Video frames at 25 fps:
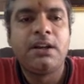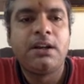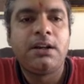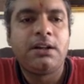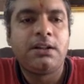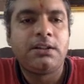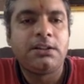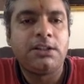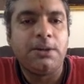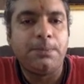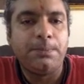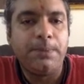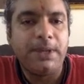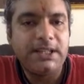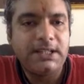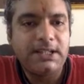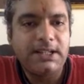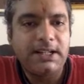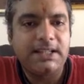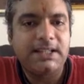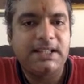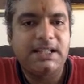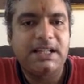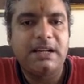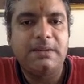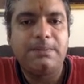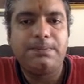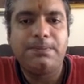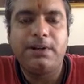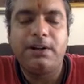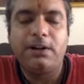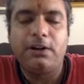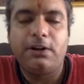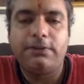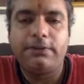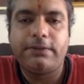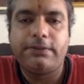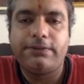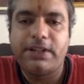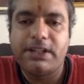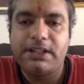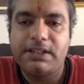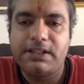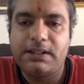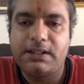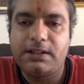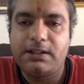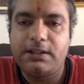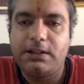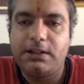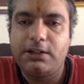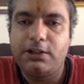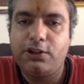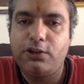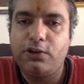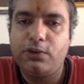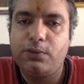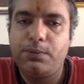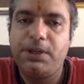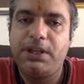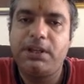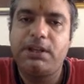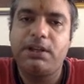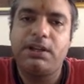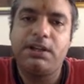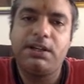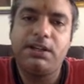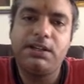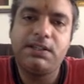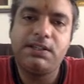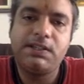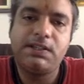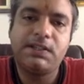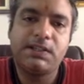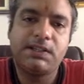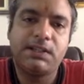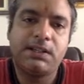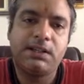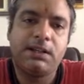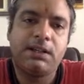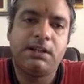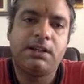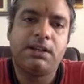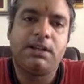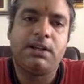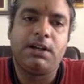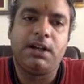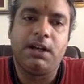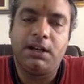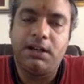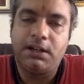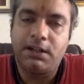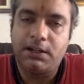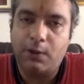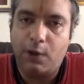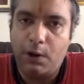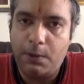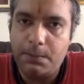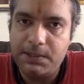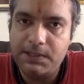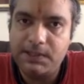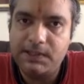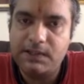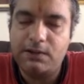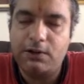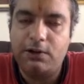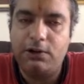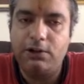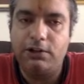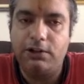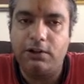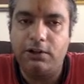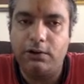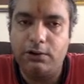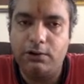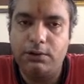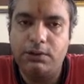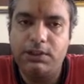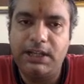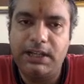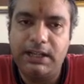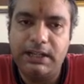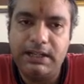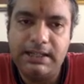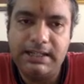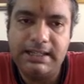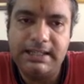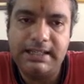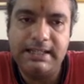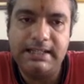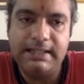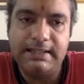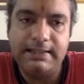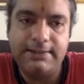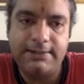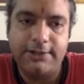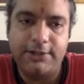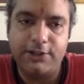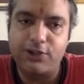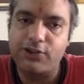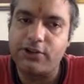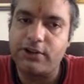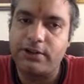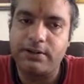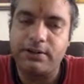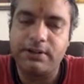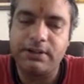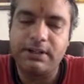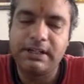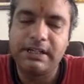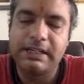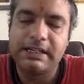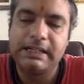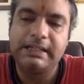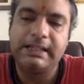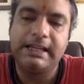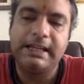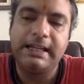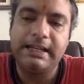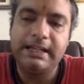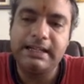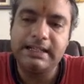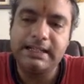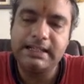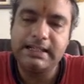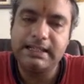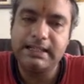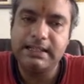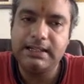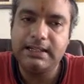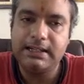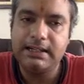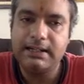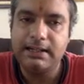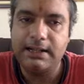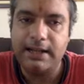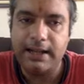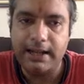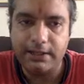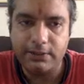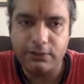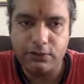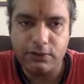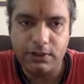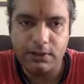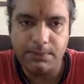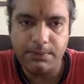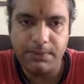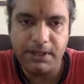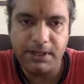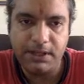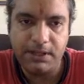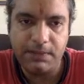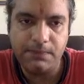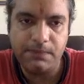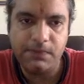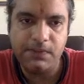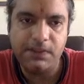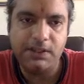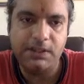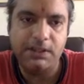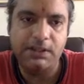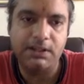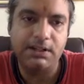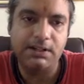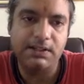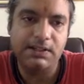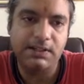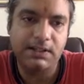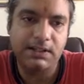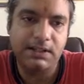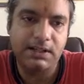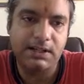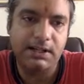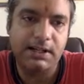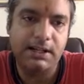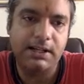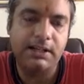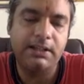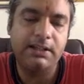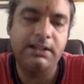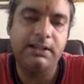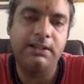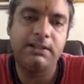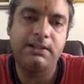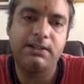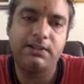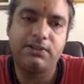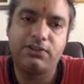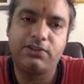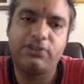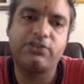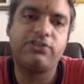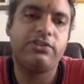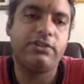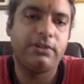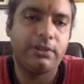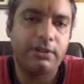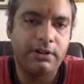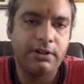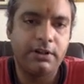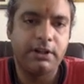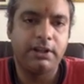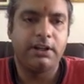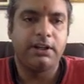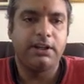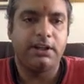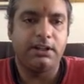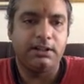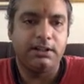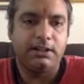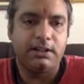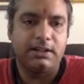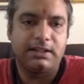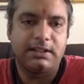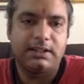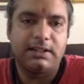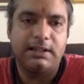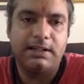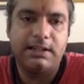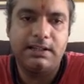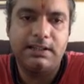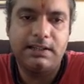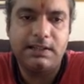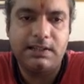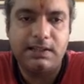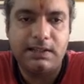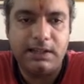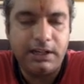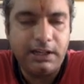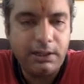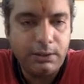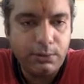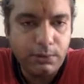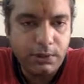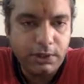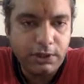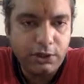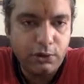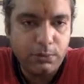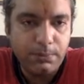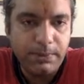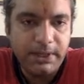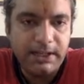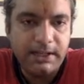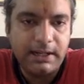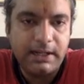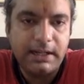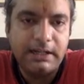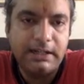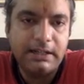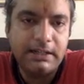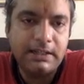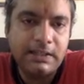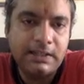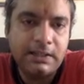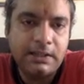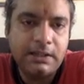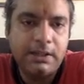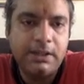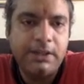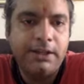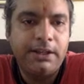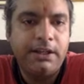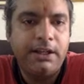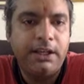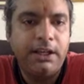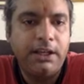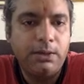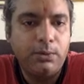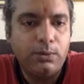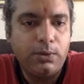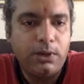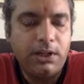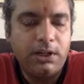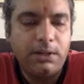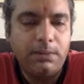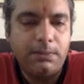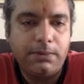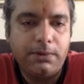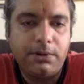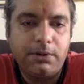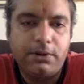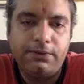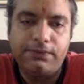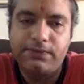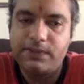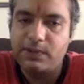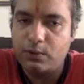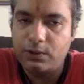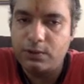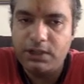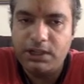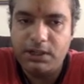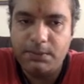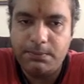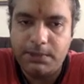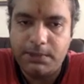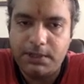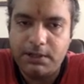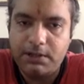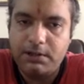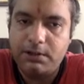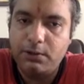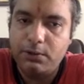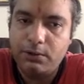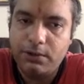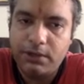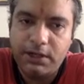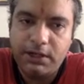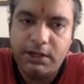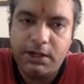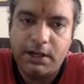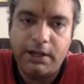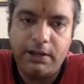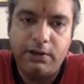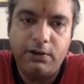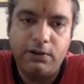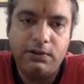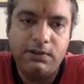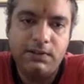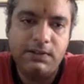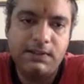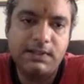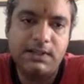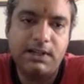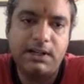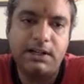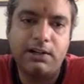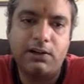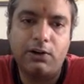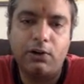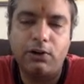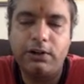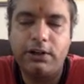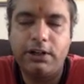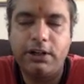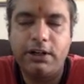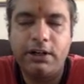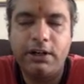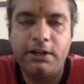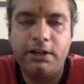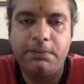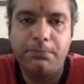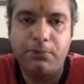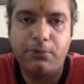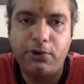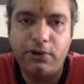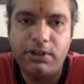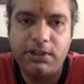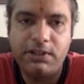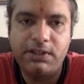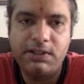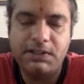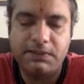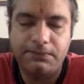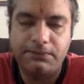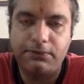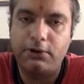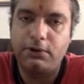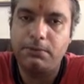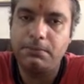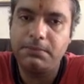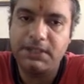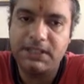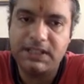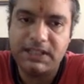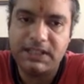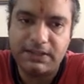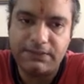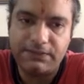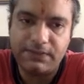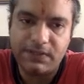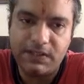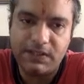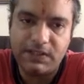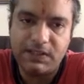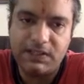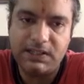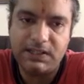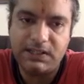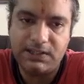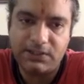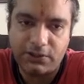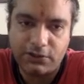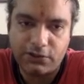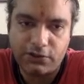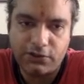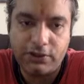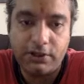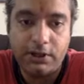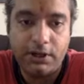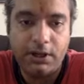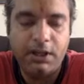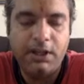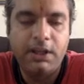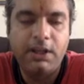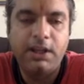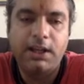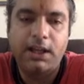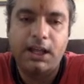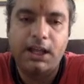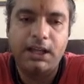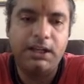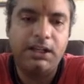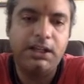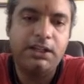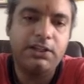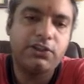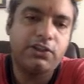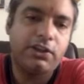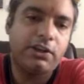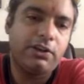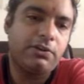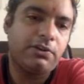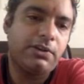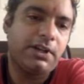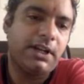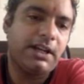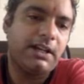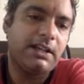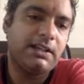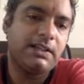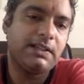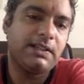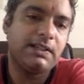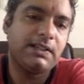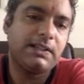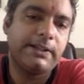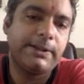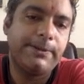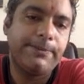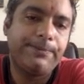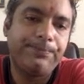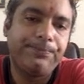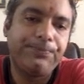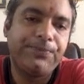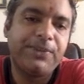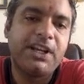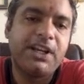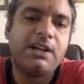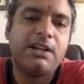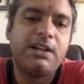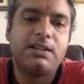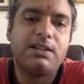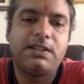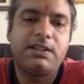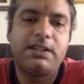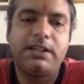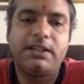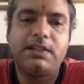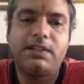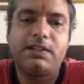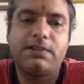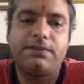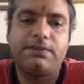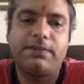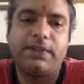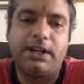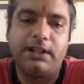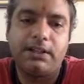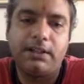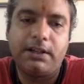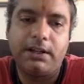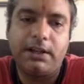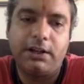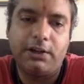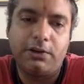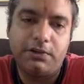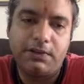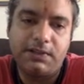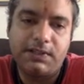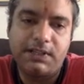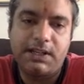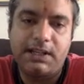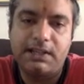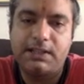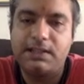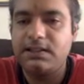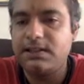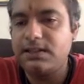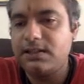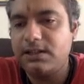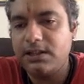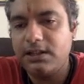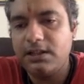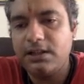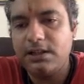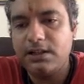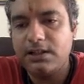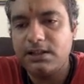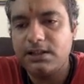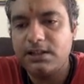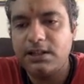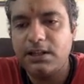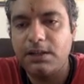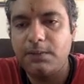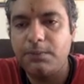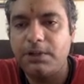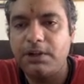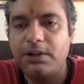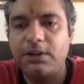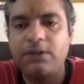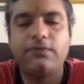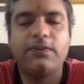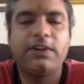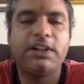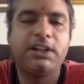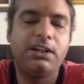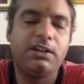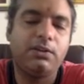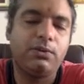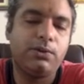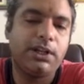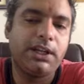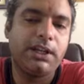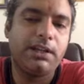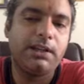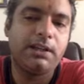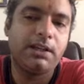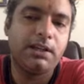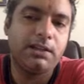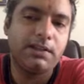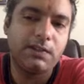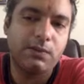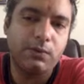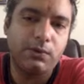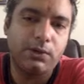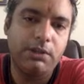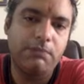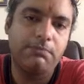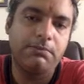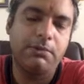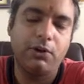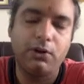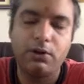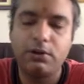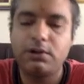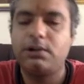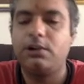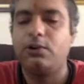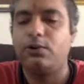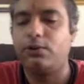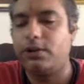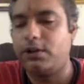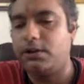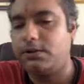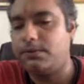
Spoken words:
The best example of a face-centered cubic is common salt or the NaCl structure. The NaCl actually becomes a crystalline structure. It crystallizes into a cubic lattice. Equal number of sodium and chlorine ions at alternate points form this FCC structure, and each ion has 6 of the other ions as its nearest neighbor, whether you take sodium or chlorine.